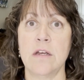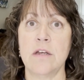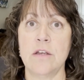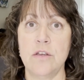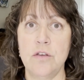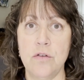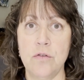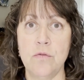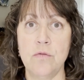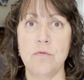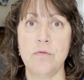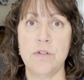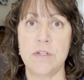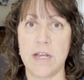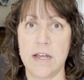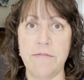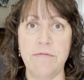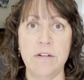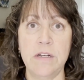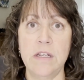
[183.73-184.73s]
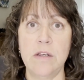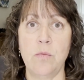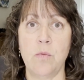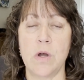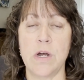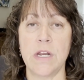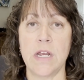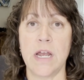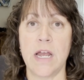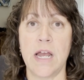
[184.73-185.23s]
you definitely
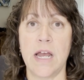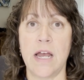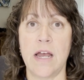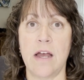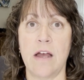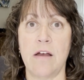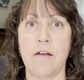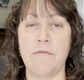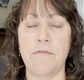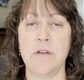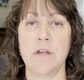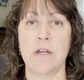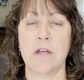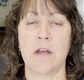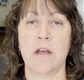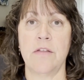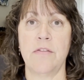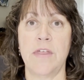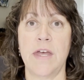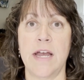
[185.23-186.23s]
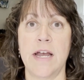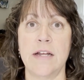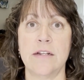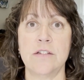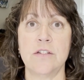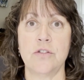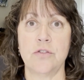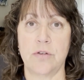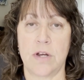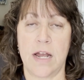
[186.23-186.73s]
want to have
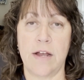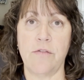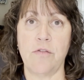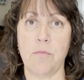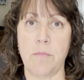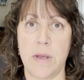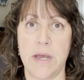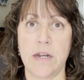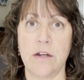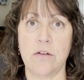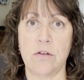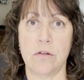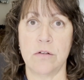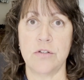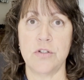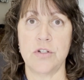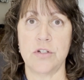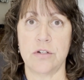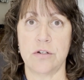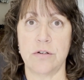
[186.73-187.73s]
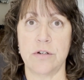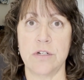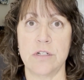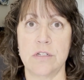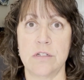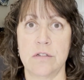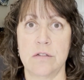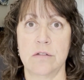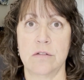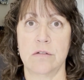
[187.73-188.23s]
that travel medical
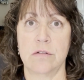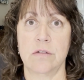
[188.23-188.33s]
insurance